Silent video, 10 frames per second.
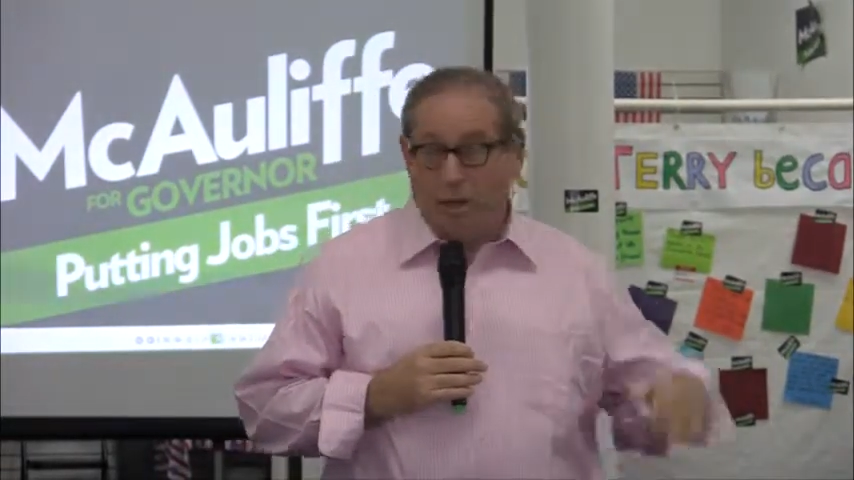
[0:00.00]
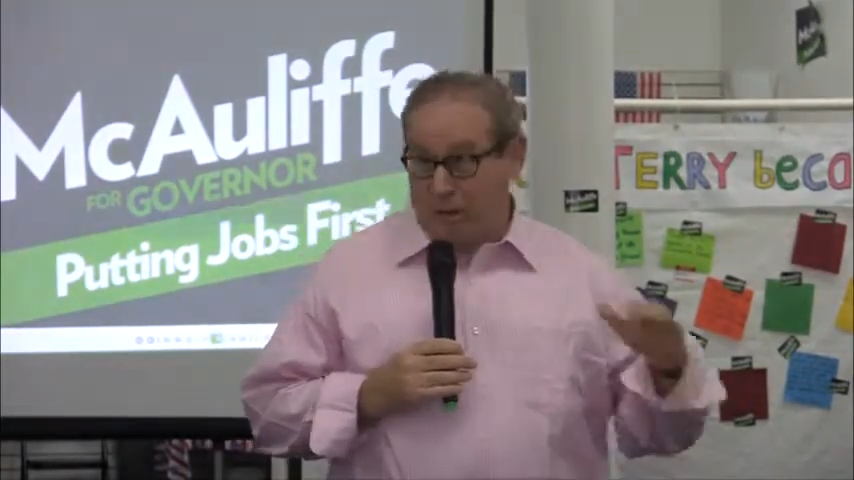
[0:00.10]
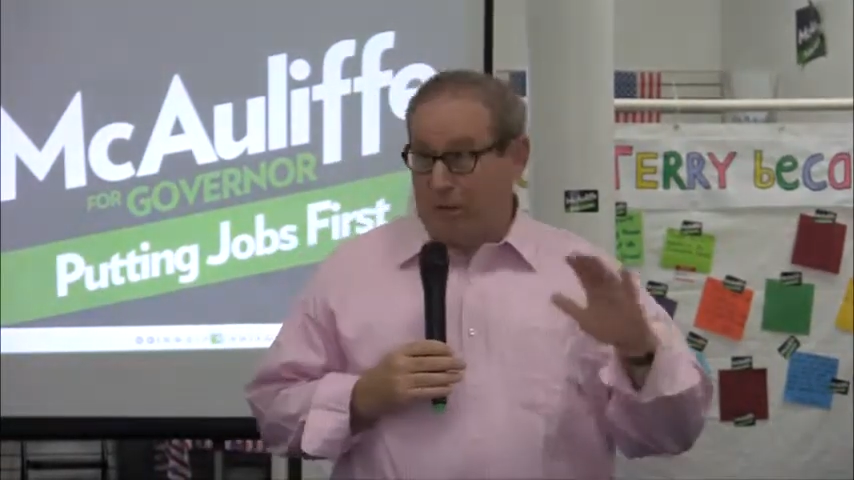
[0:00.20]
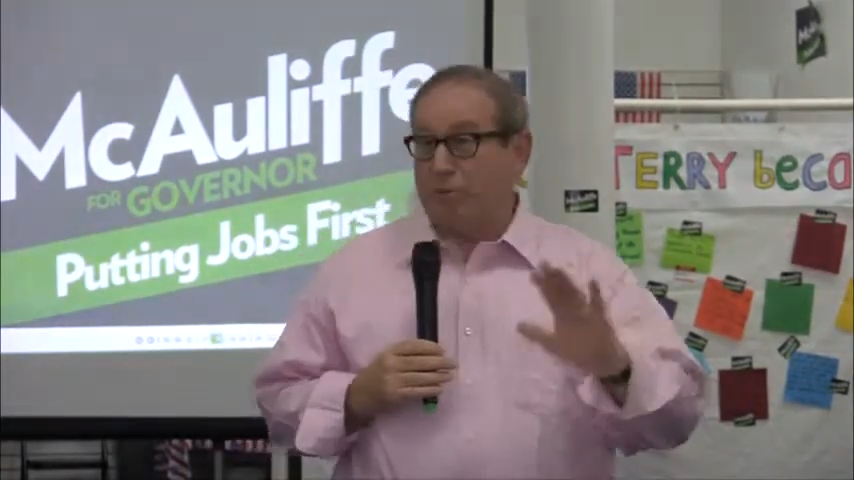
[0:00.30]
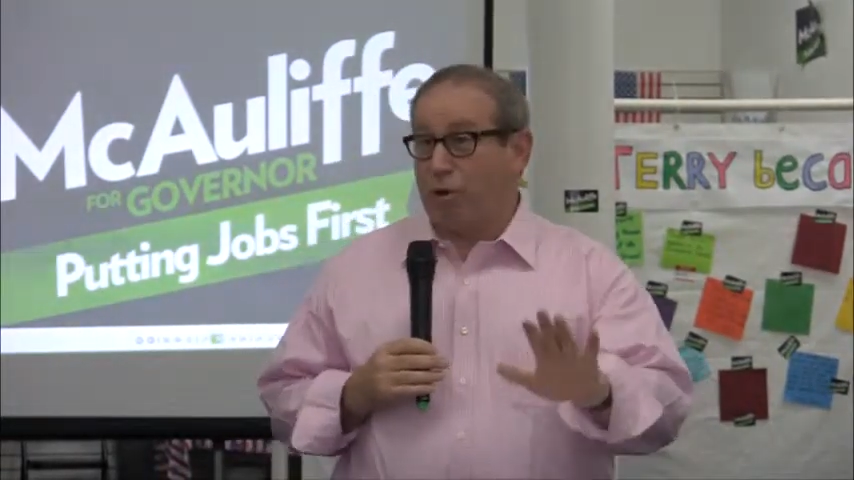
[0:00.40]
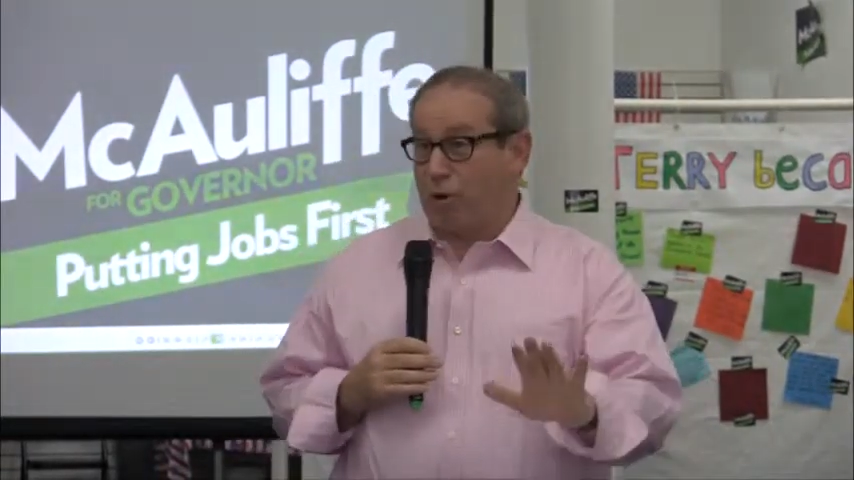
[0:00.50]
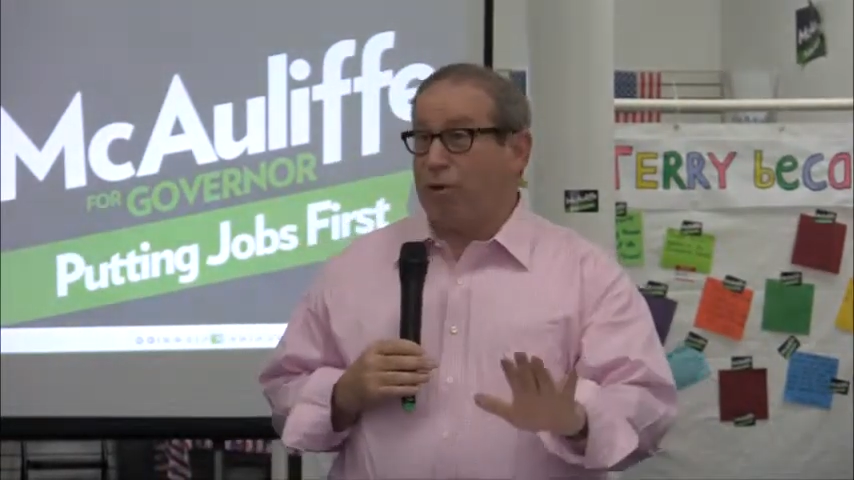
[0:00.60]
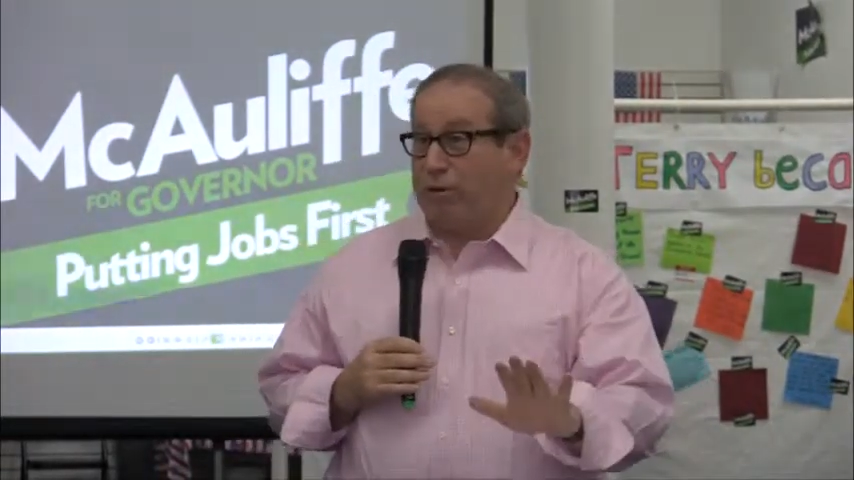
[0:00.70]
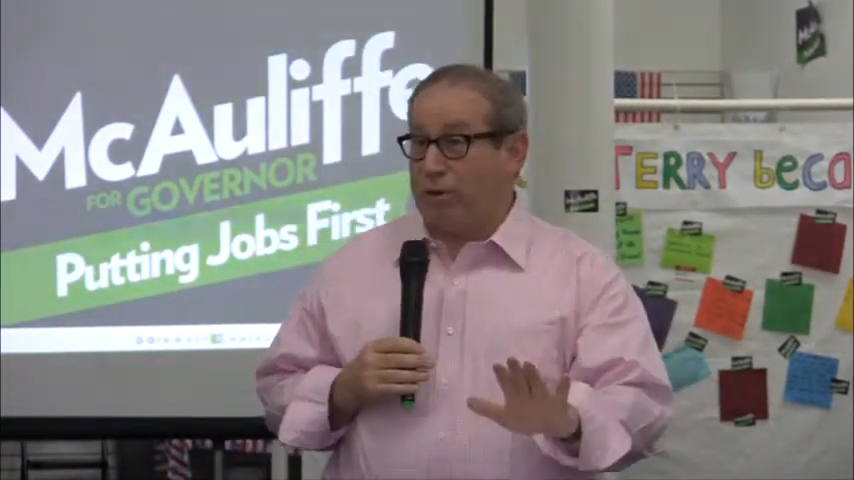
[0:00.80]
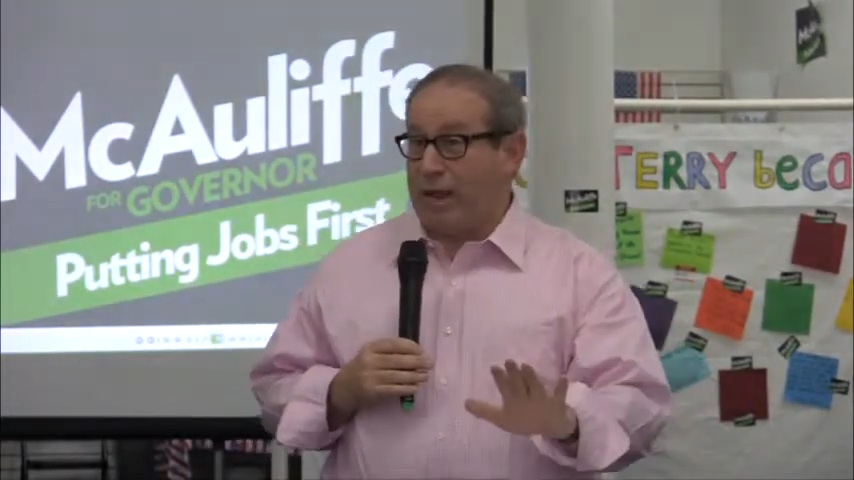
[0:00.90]
and then
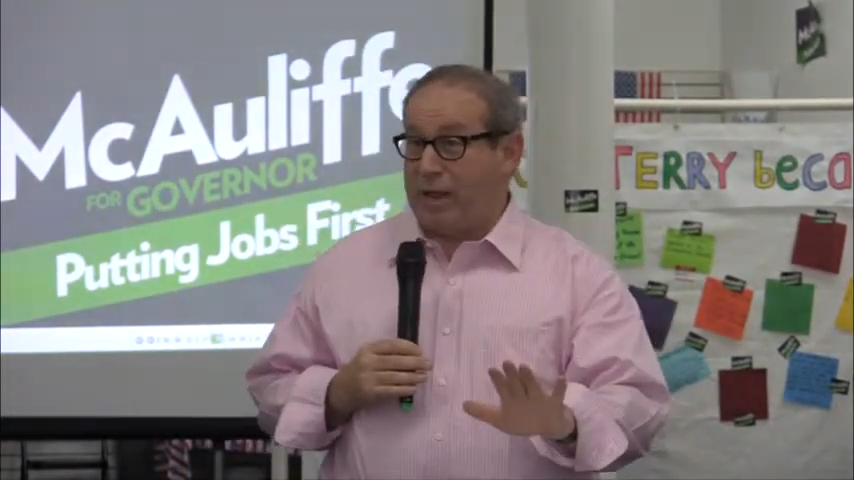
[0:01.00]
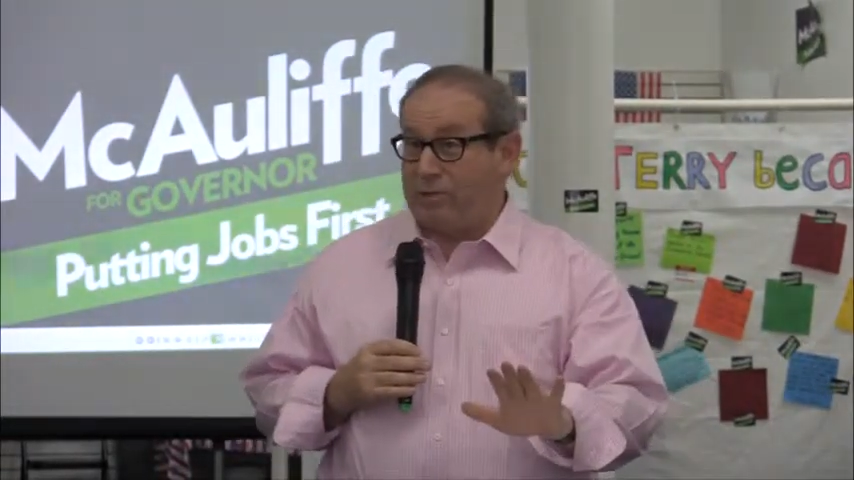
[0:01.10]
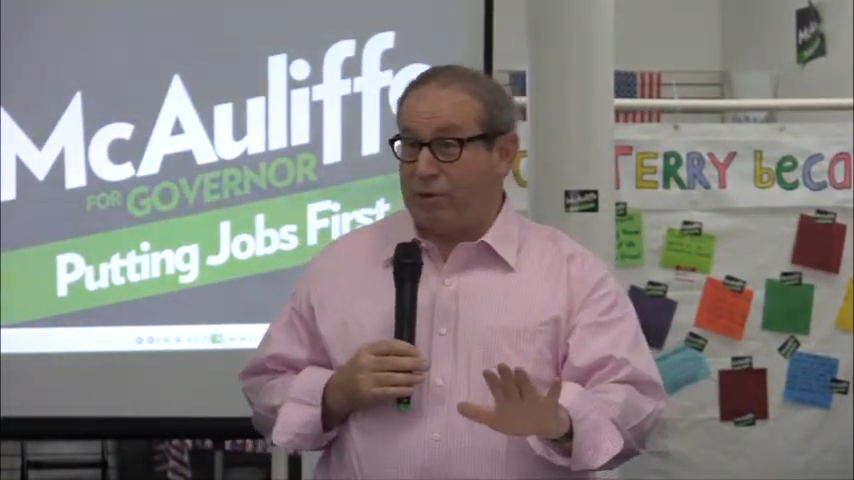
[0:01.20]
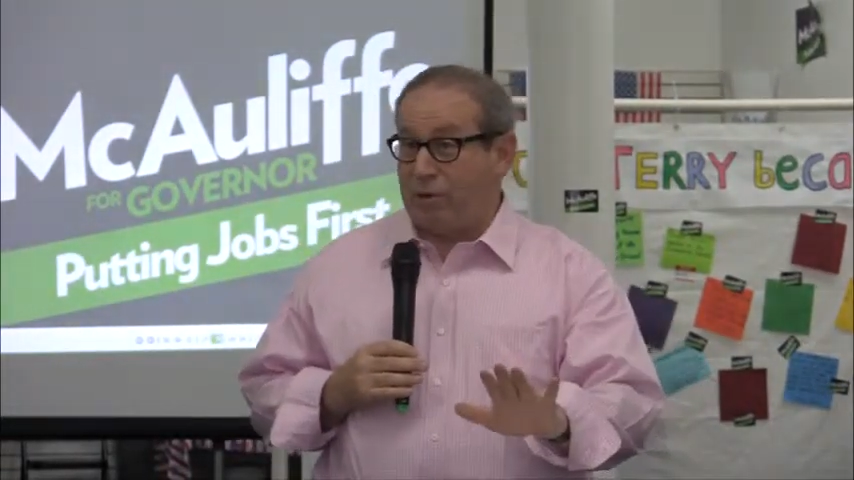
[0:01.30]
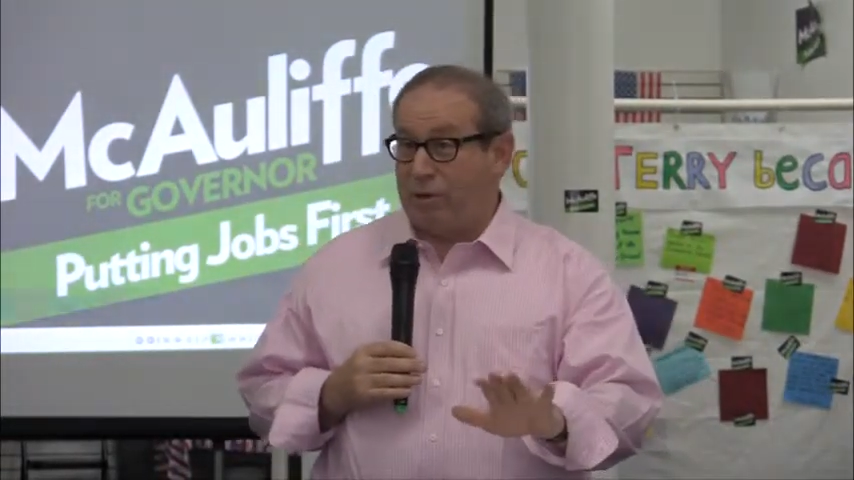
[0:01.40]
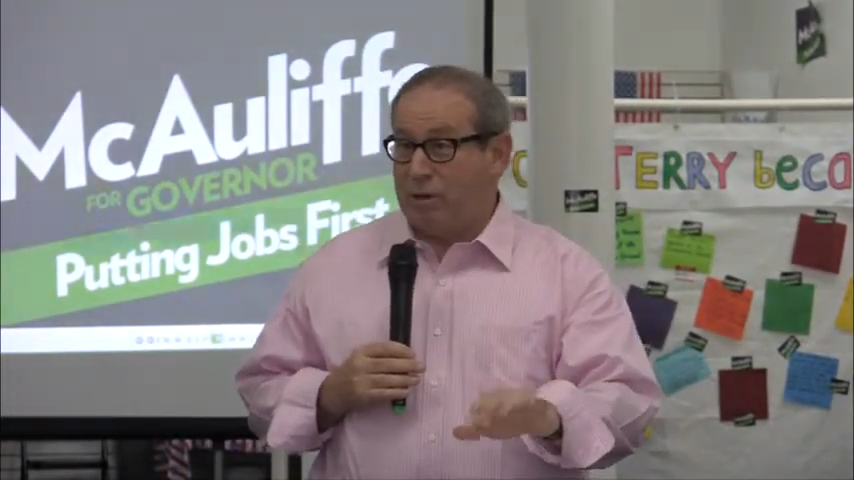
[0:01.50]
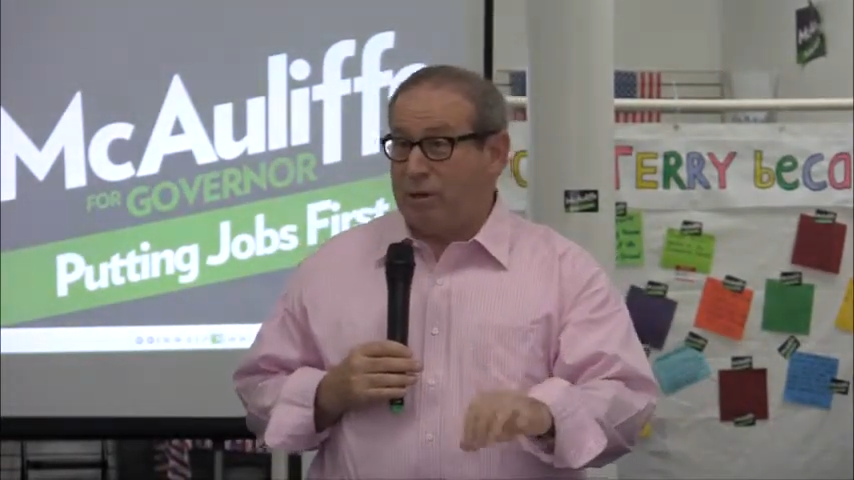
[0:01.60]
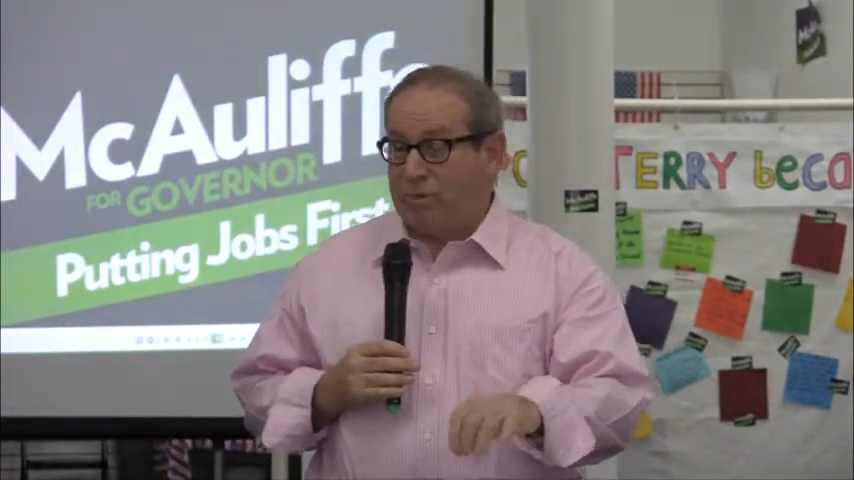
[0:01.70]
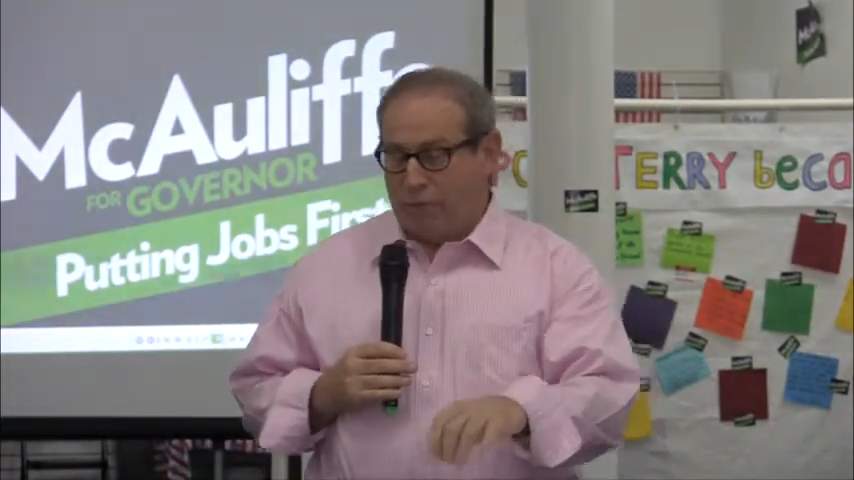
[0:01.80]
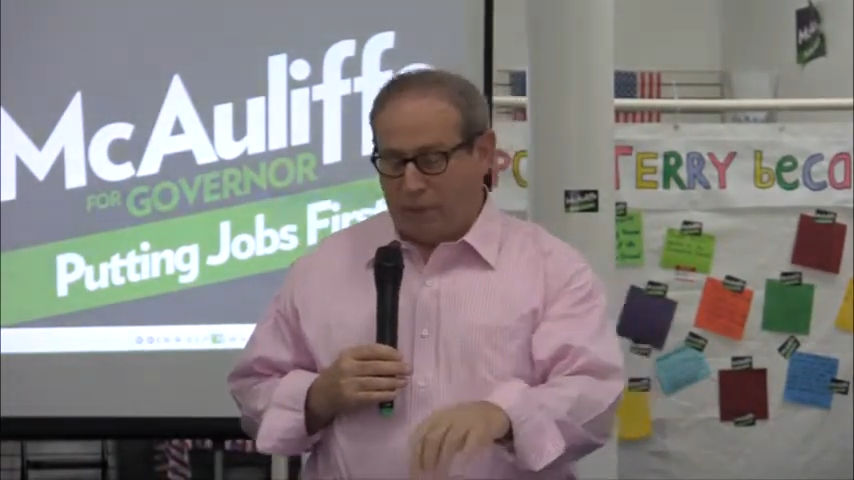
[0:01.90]
earlier than that too,
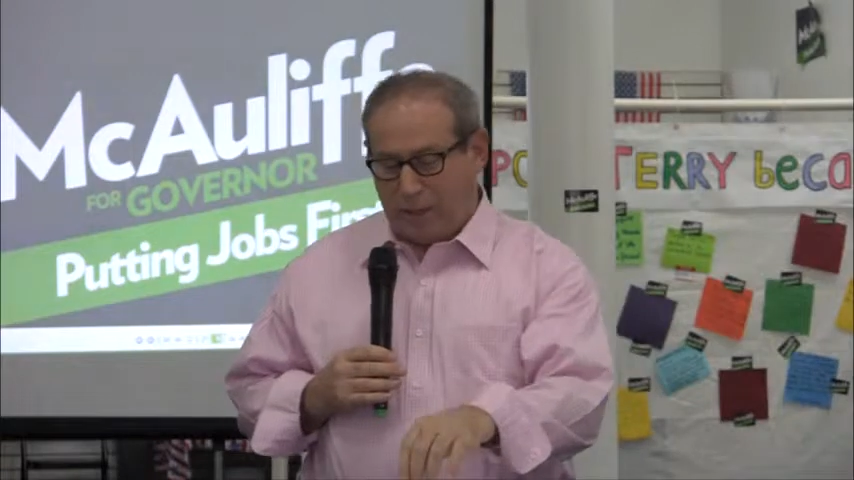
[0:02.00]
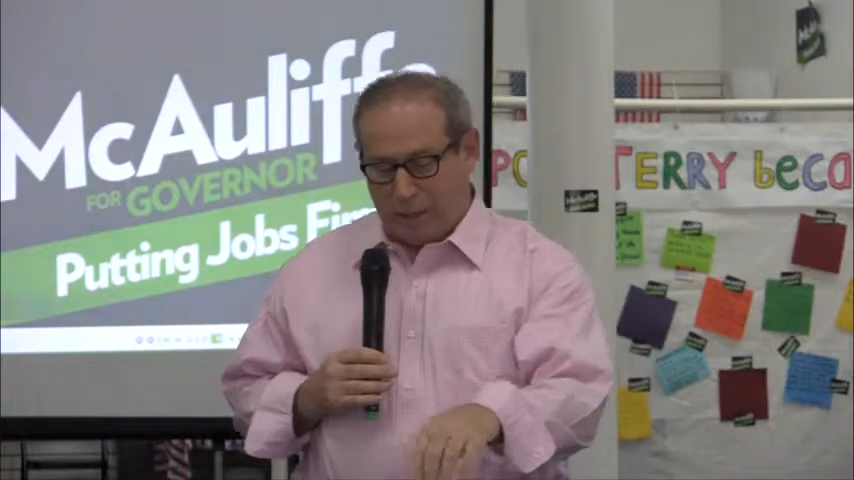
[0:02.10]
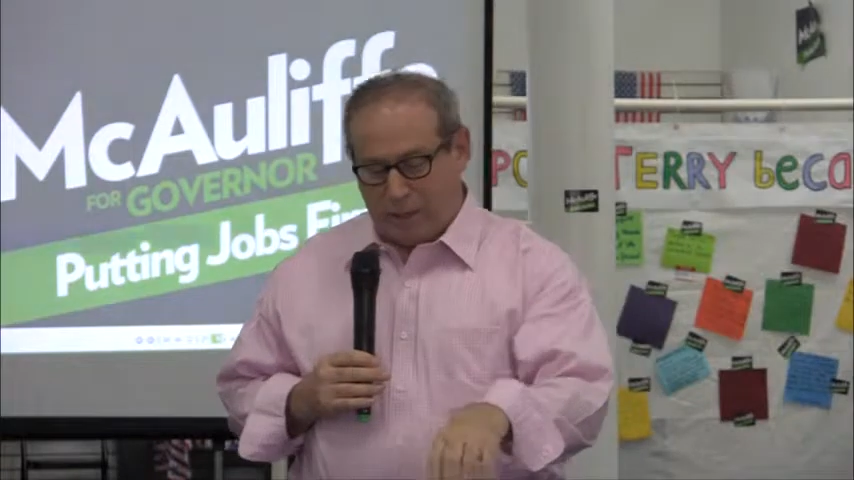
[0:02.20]
but